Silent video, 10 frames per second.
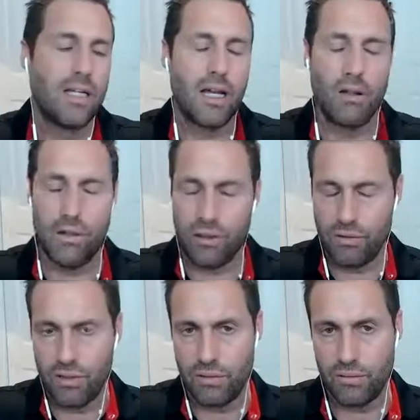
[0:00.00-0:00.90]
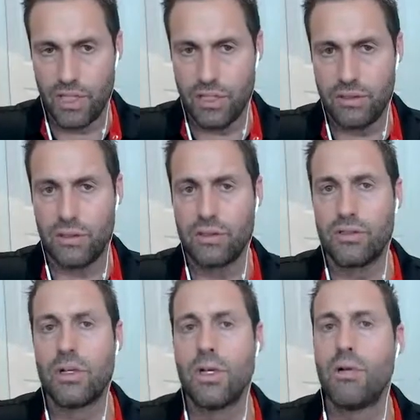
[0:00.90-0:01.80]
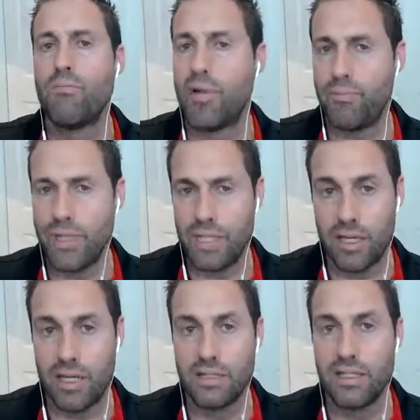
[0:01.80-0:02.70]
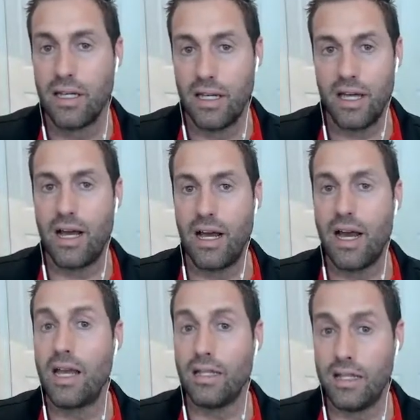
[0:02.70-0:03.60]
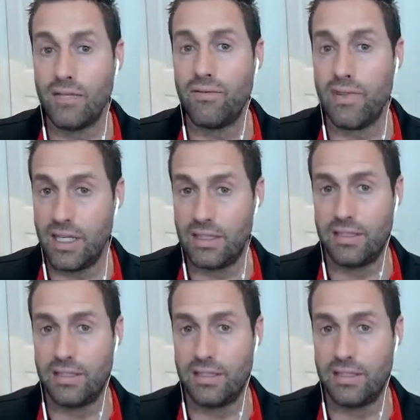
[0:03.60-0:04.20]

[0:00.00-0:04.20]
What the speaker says: only through research, but because I lived this